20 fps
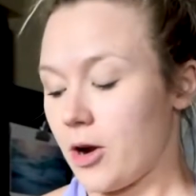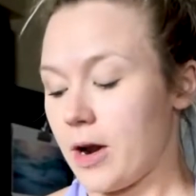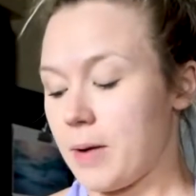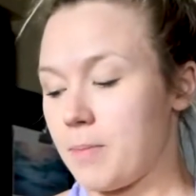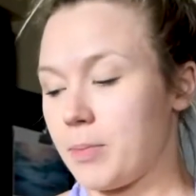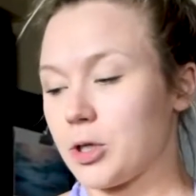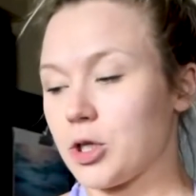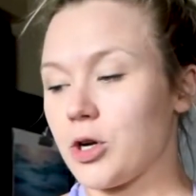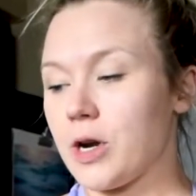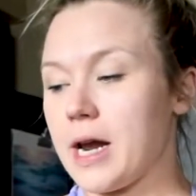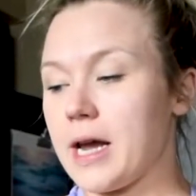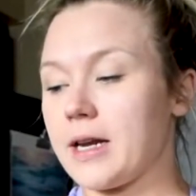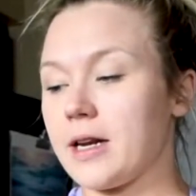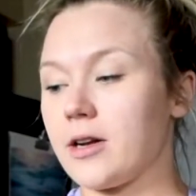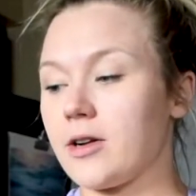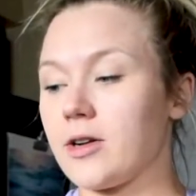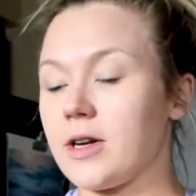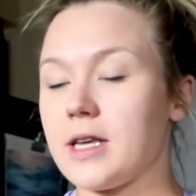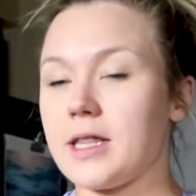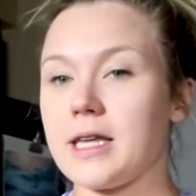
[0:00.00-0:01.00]
put your hand
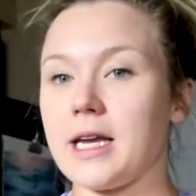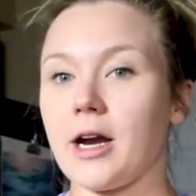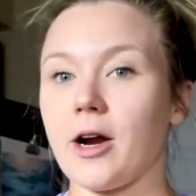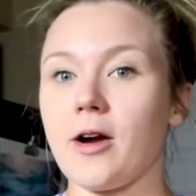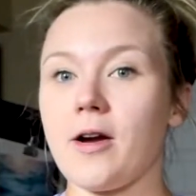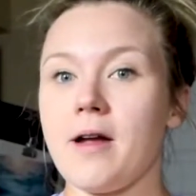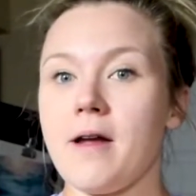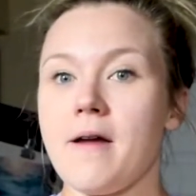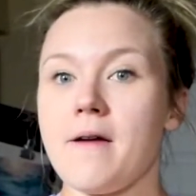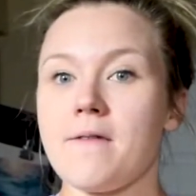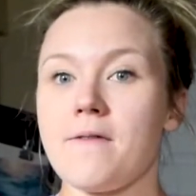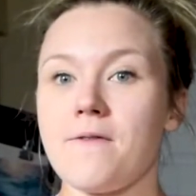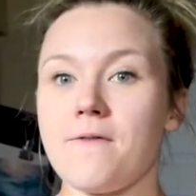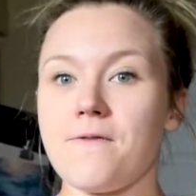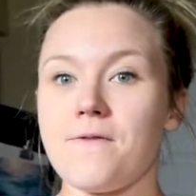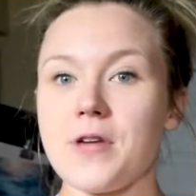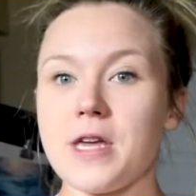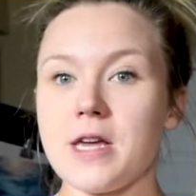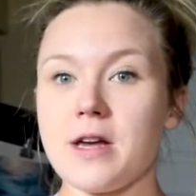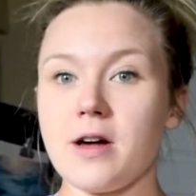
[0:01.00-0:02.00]
underneath here,
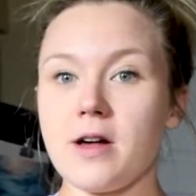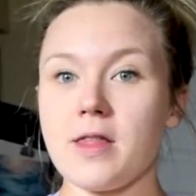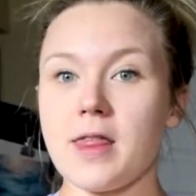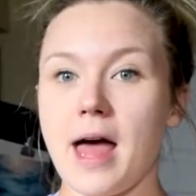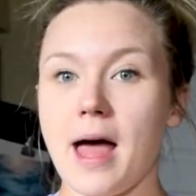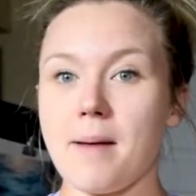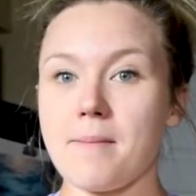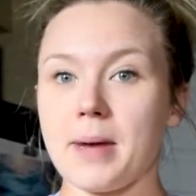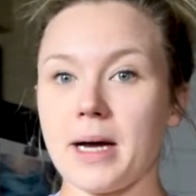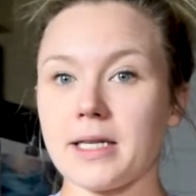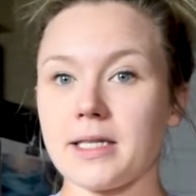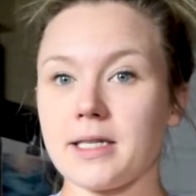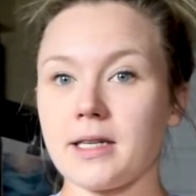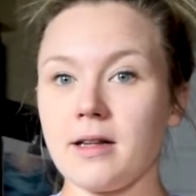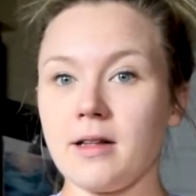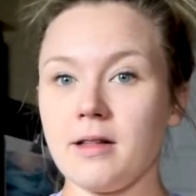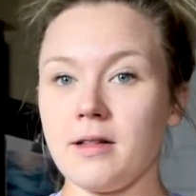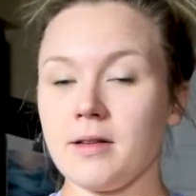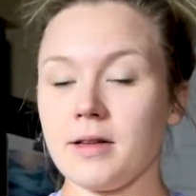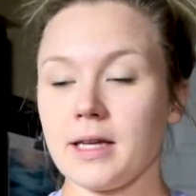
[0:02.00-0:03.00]
feel that
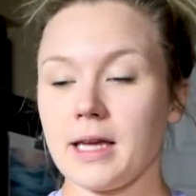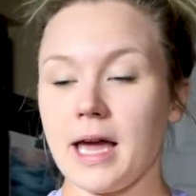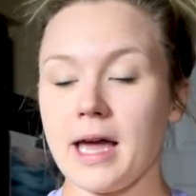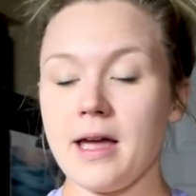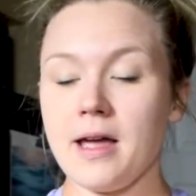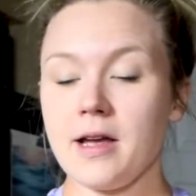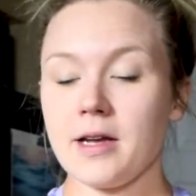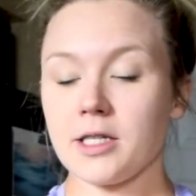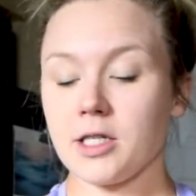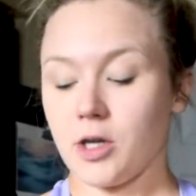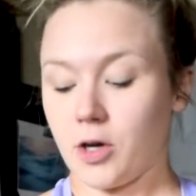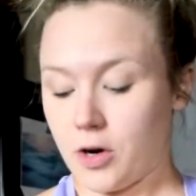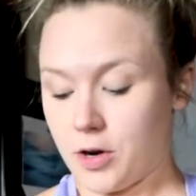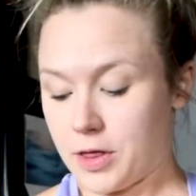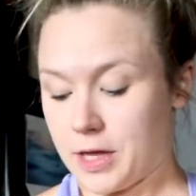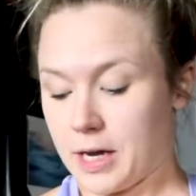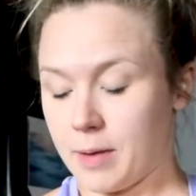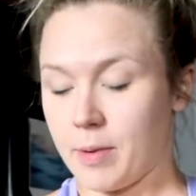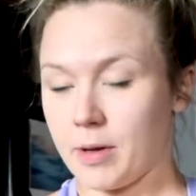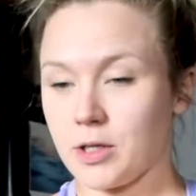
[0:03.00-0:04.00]
muscle. Okay, so you're going
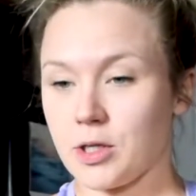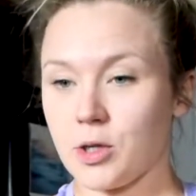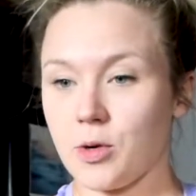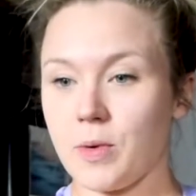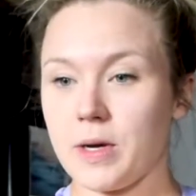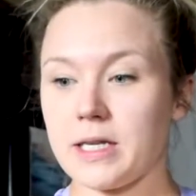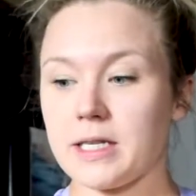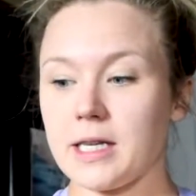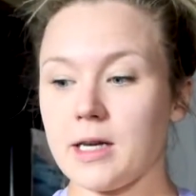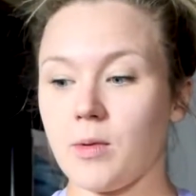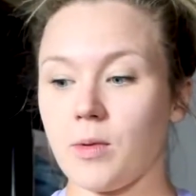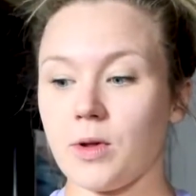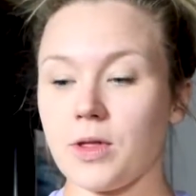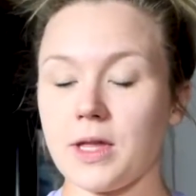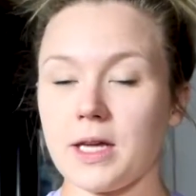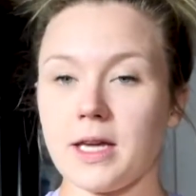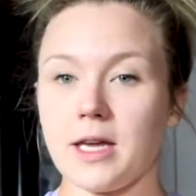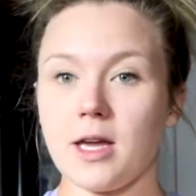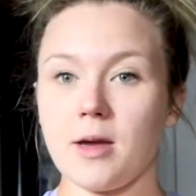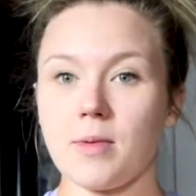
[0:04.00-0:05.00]
to think about squeezing. We're
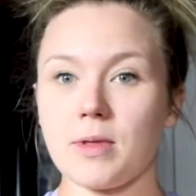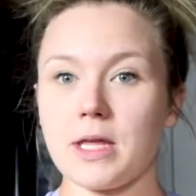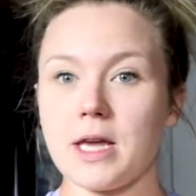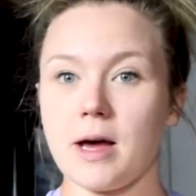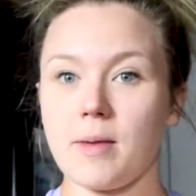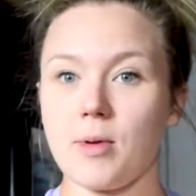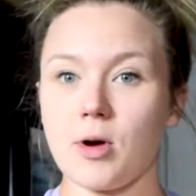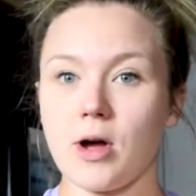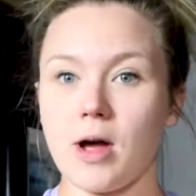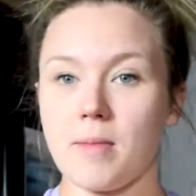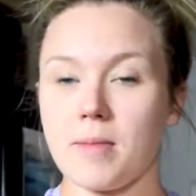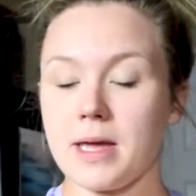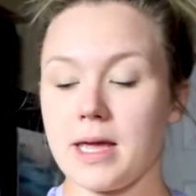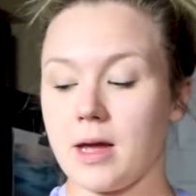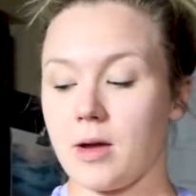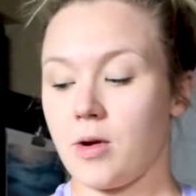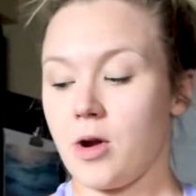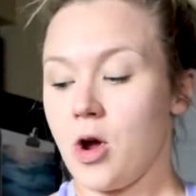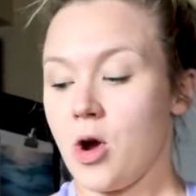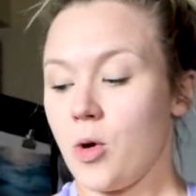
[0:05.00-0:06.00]
thinking about the elbow coming
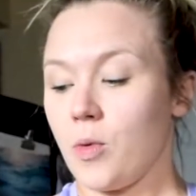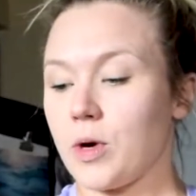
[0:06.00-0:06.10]
in.